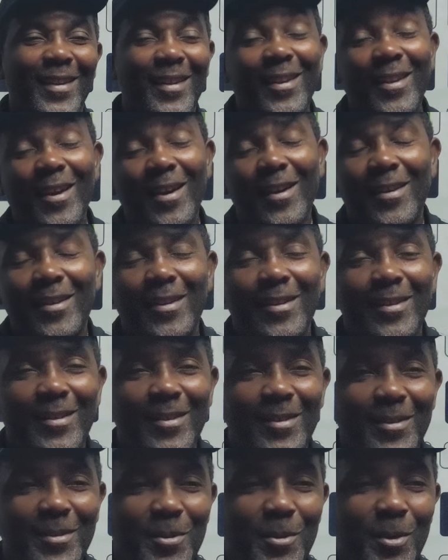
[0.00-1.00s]
Yeah.
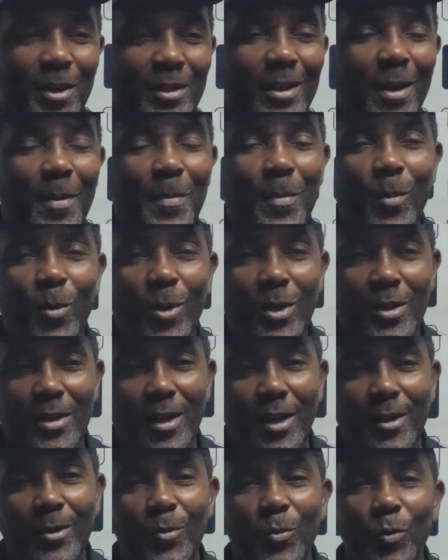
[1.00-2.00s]
What happened was
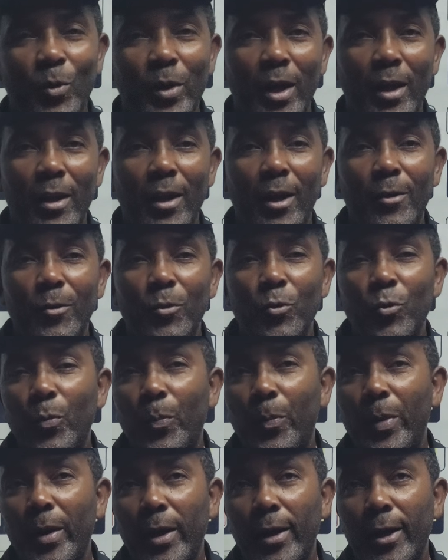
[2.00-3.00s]
that we had a new
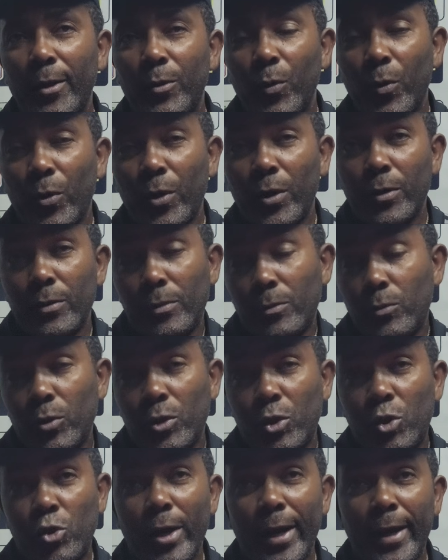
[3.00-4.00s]
player that we
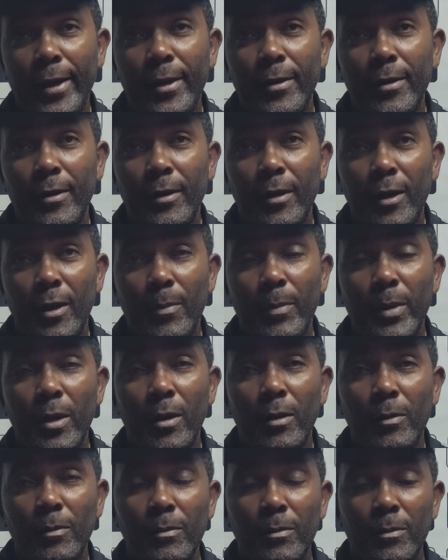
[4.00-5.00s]
tried in the middle,
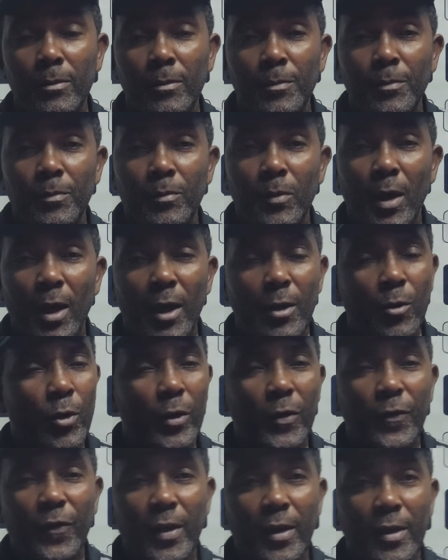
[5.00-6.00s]
and
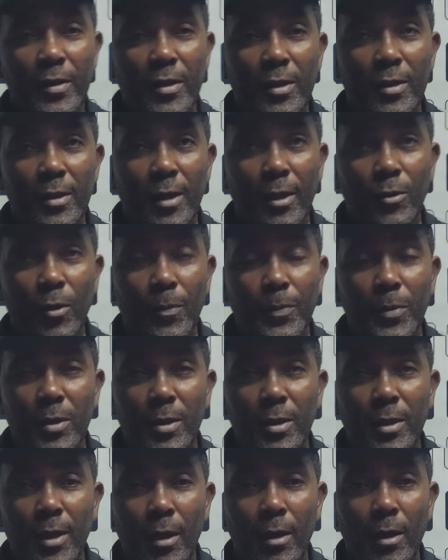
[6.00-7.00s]
his fitness is not up to
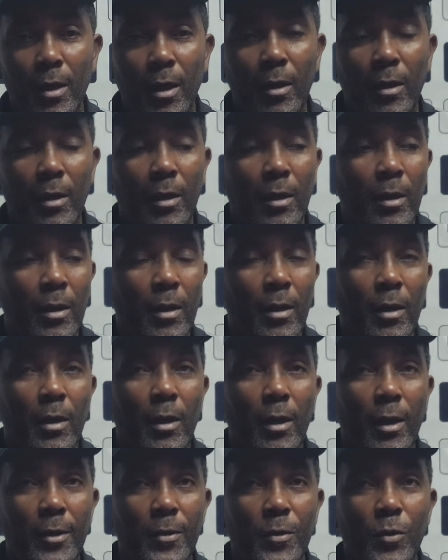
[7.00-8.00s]
standard.
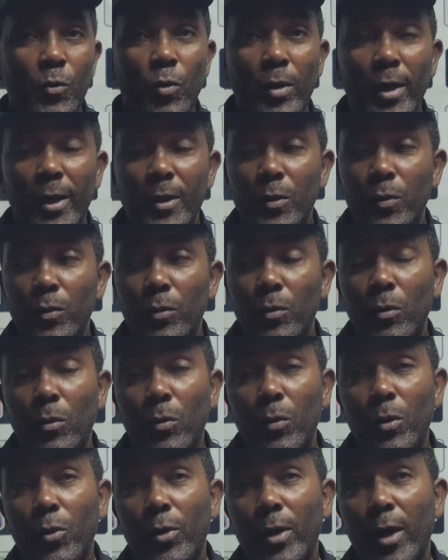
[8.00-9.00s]
And as soon as we
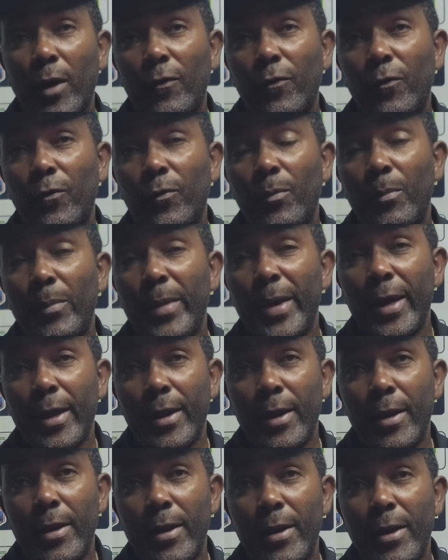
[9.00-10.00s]
would have made
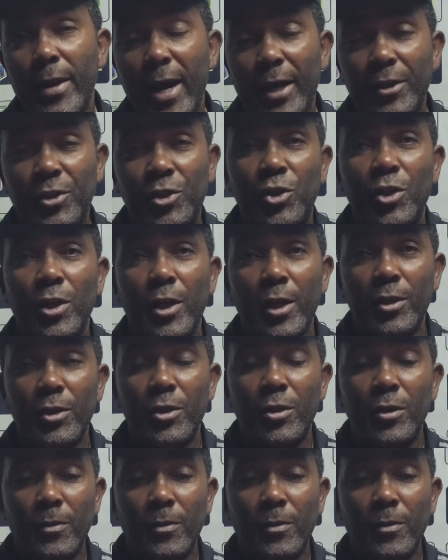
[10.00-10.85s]
that change,